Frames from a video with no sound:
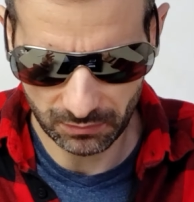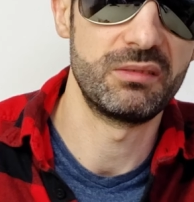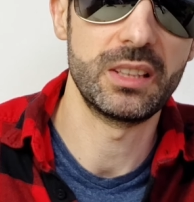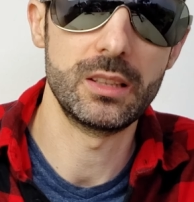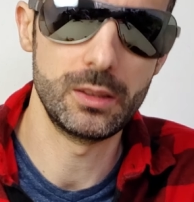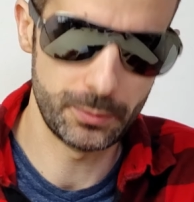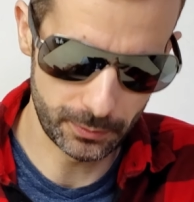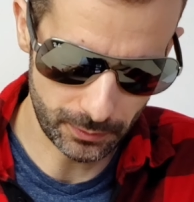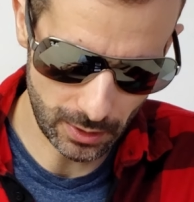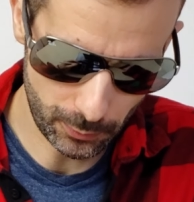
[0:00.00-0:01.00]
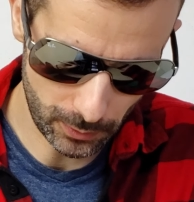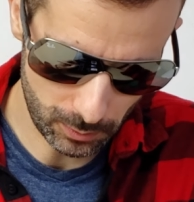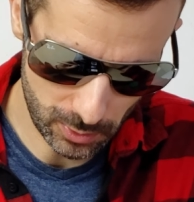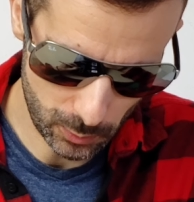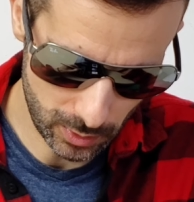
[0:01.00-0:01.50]
Another very
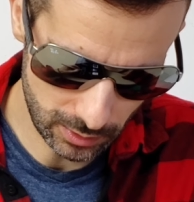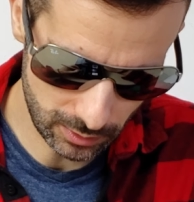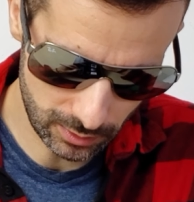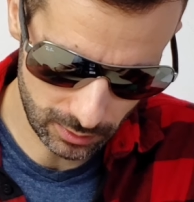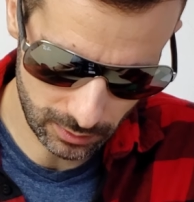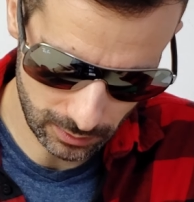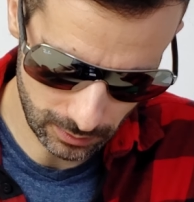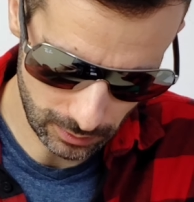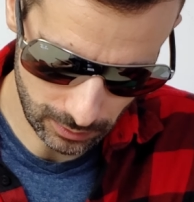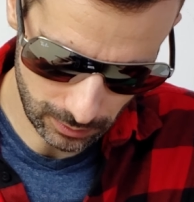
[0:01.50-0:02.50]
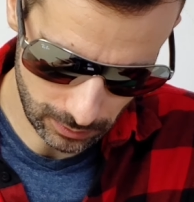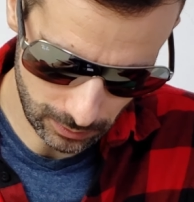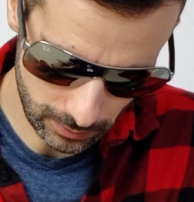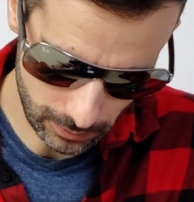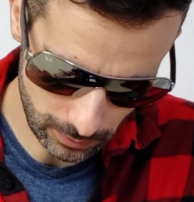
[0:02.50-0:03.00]
famous one.
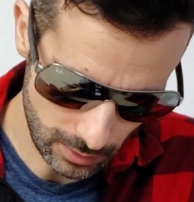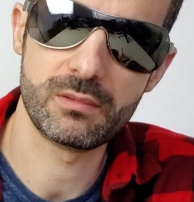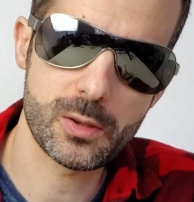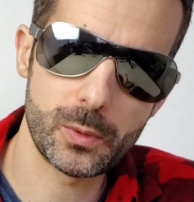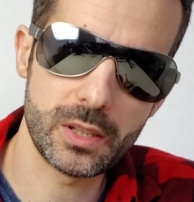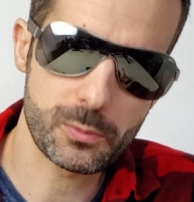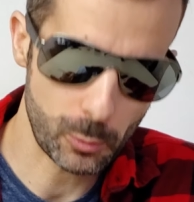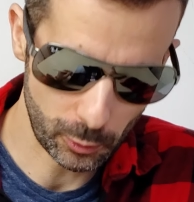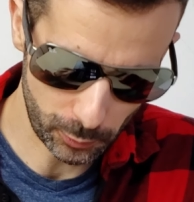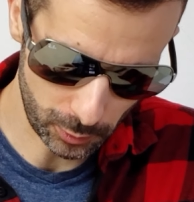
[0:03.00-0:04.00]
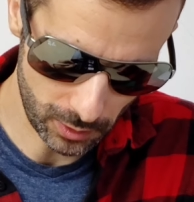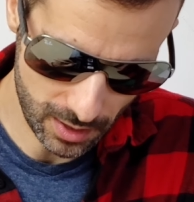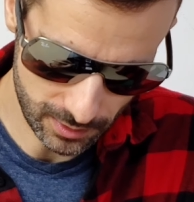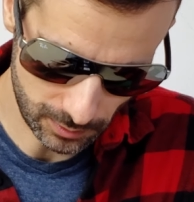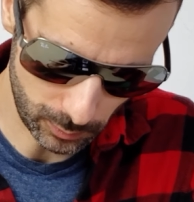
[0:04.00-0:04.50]
This one is more for
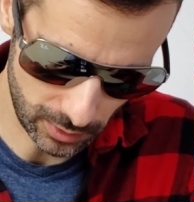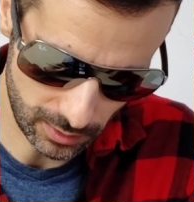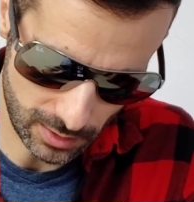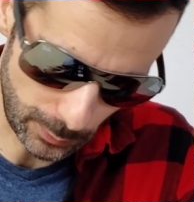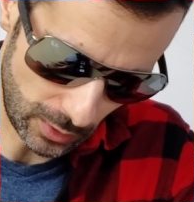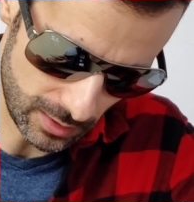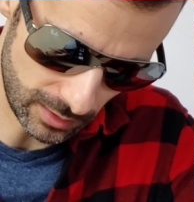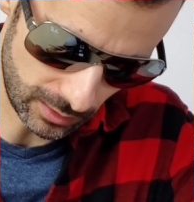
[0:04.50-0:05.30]
Ryzen, but it spreads